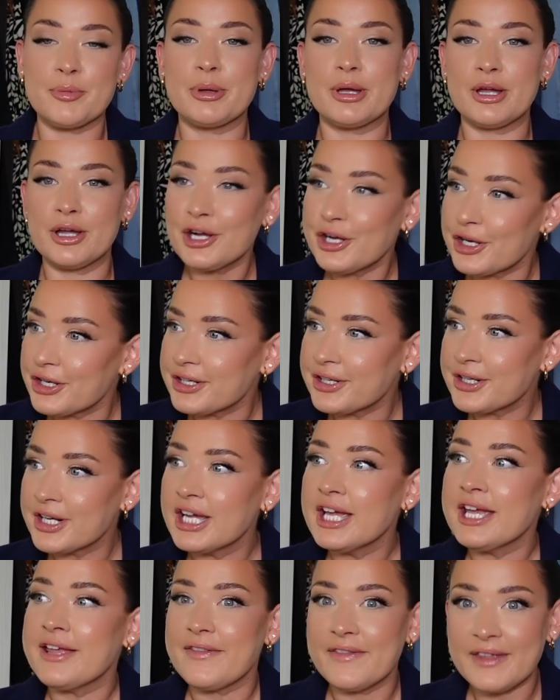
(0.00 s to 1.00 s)
But hun,
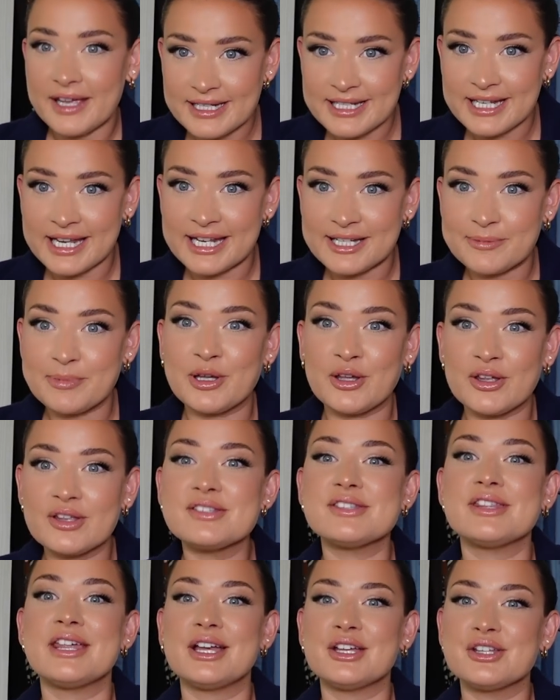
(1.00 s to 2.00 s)
they did,
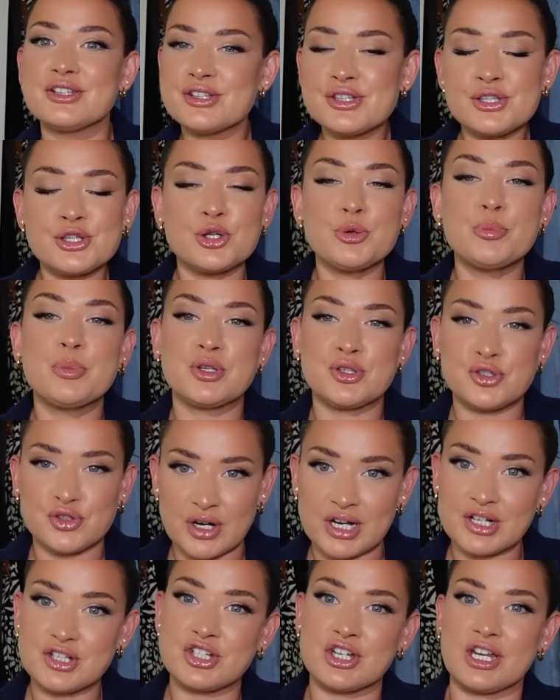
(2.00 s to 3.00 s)
because they are super
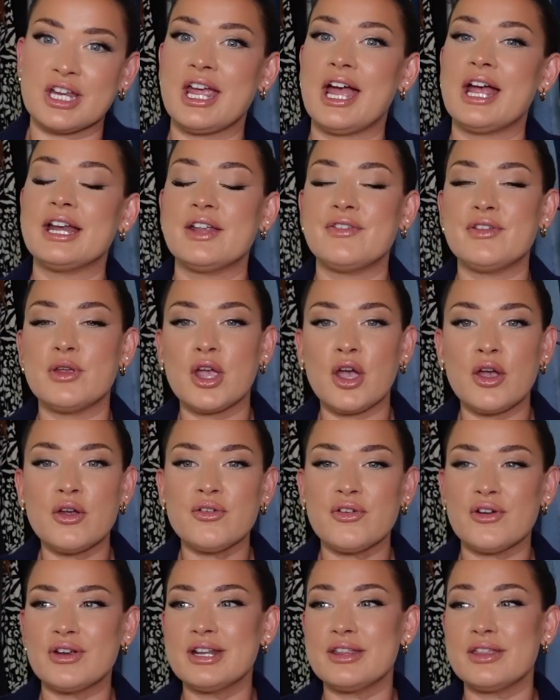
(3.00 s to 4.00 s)
stretchy, and if you go
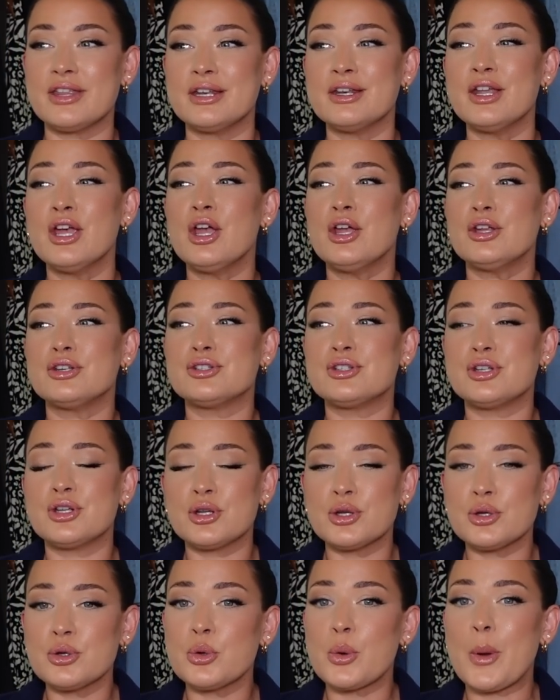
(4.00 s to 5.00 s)
for anything
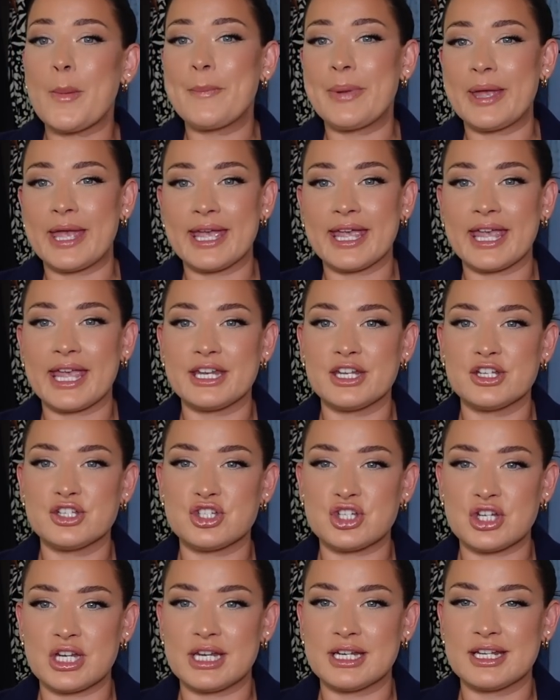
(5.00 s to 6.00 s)
too big in a
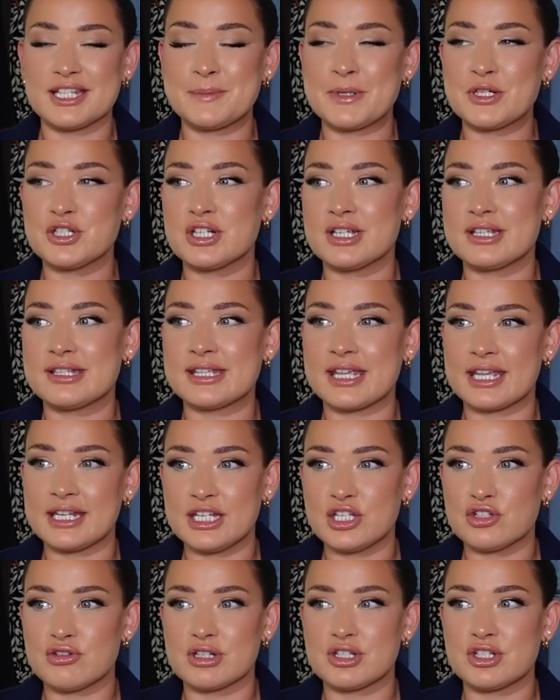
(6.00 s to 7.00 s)
jean, especially a
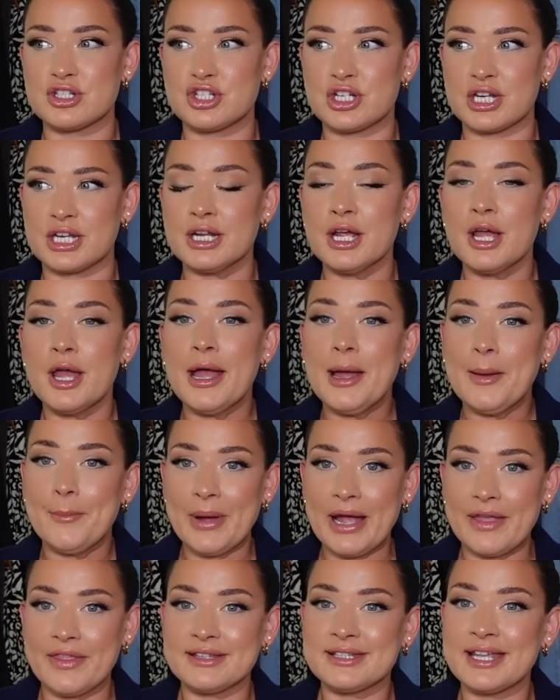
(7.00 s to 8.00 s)
skinny stretchy jean,
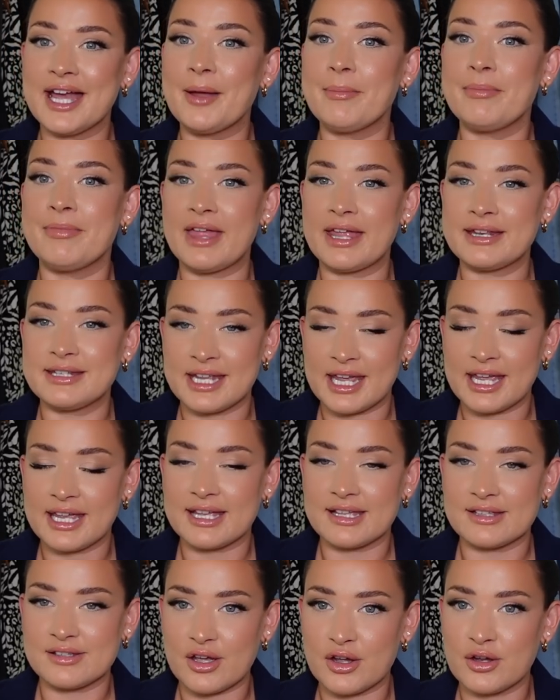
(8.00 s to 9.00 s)
by the time their day
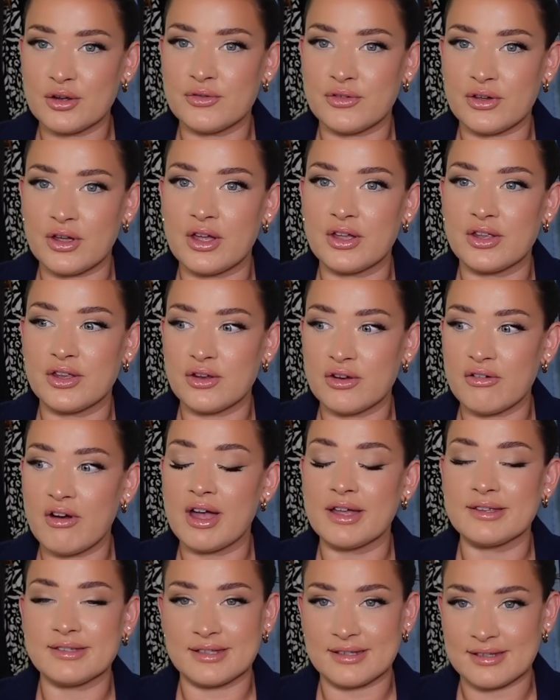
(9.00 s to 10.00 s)
is over your
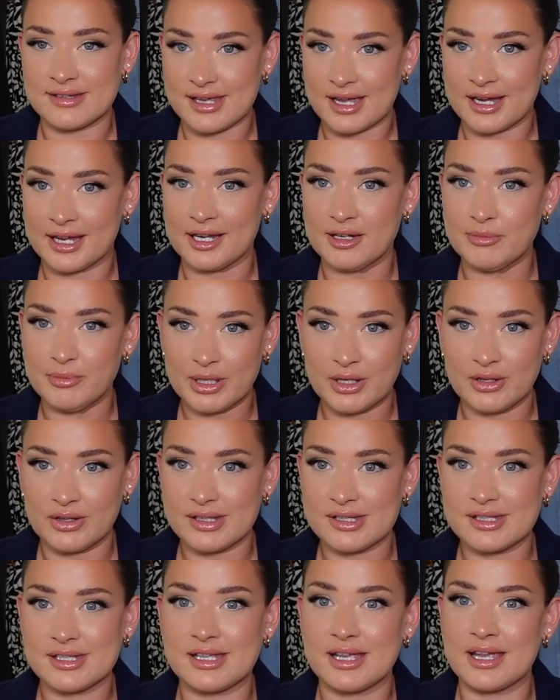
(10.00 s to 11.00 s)
ass is sagging
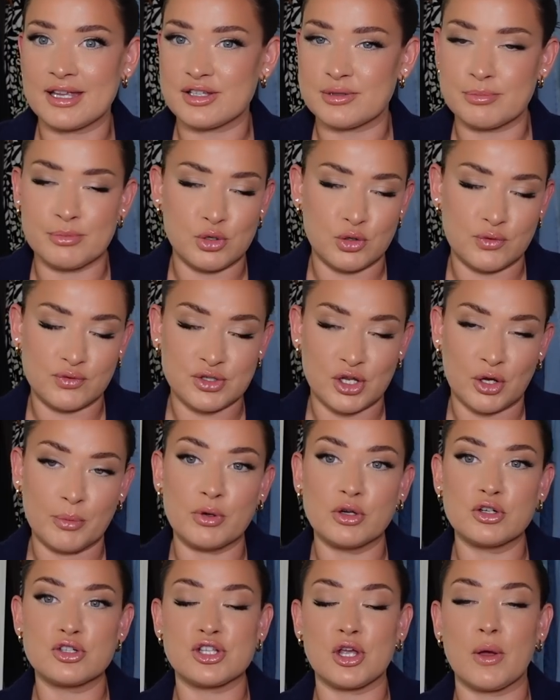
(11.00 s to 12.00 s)
because it's moved so
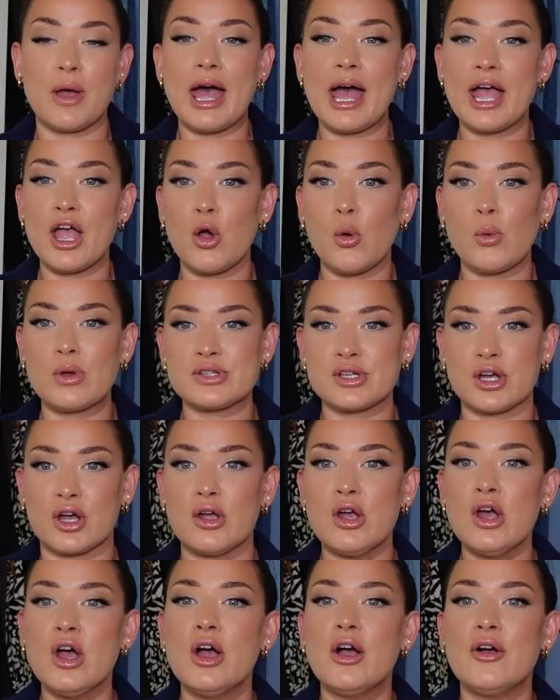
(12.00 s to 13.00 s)
much. So I always
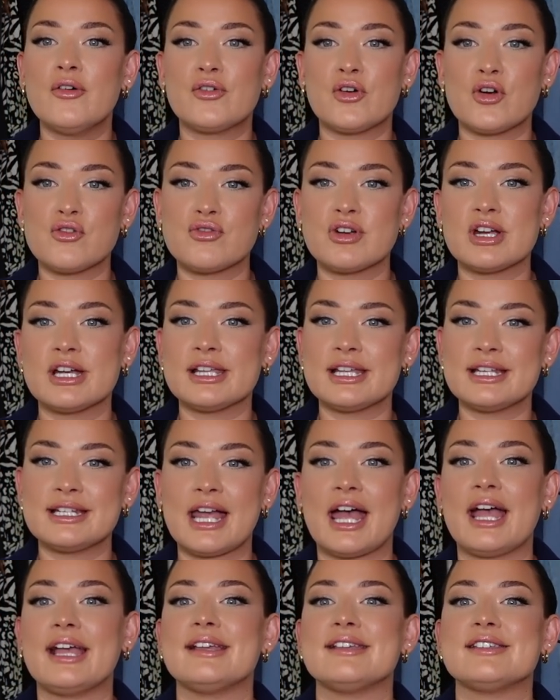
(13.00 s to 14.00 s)
go for a really
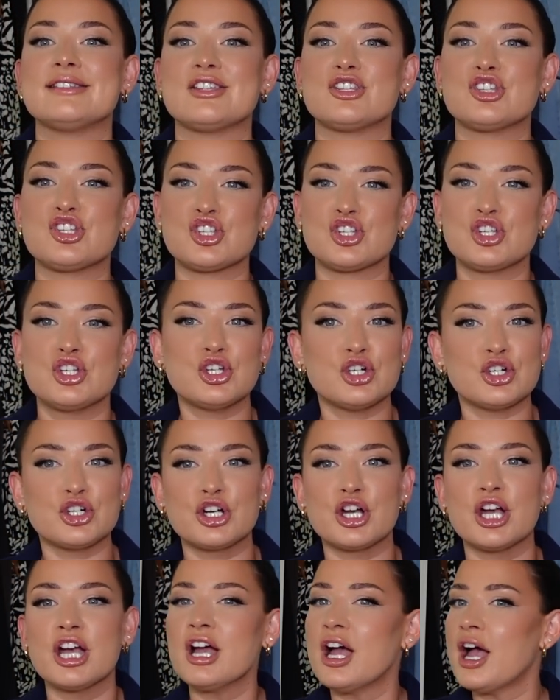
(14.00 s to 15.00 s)
nice snug